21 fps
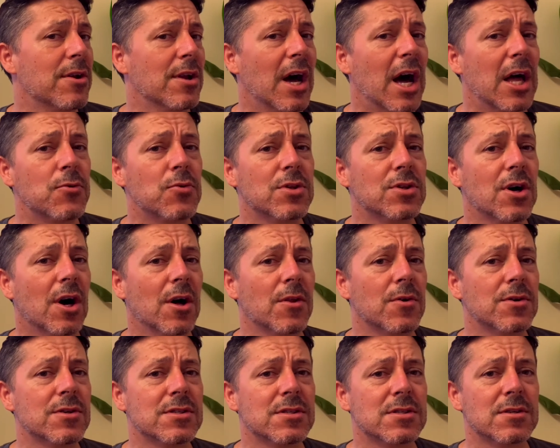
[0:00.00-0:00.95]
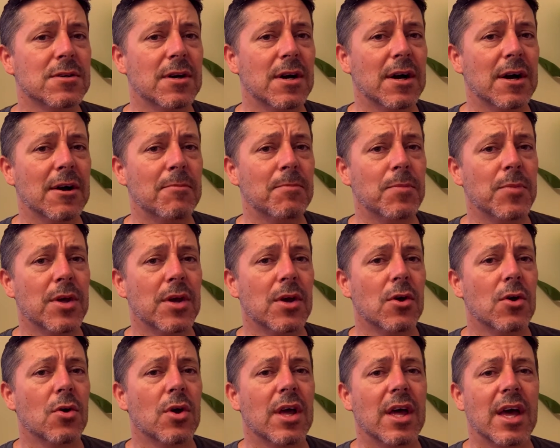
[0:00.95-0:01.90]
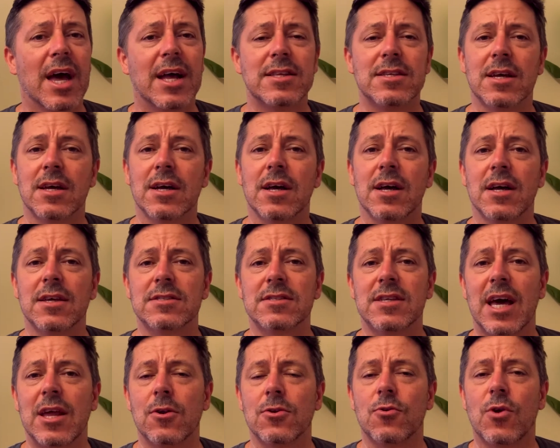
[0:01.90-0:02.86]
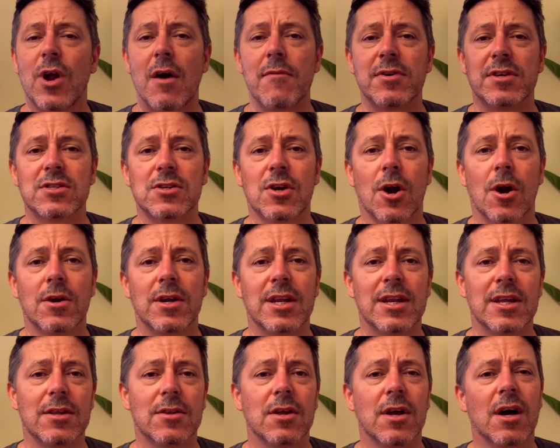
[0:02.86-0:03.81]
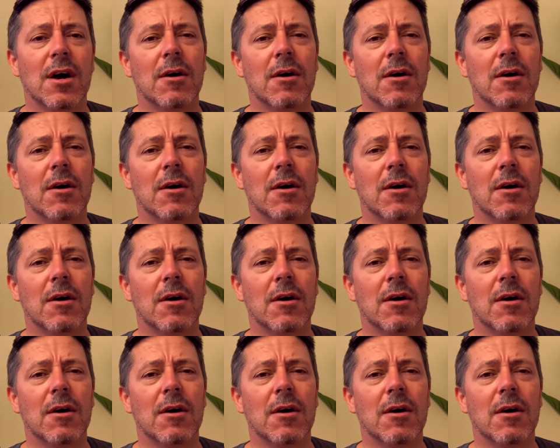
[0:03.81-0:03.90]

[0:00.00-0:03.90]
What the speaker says: $100. It had a standard graphics card in it.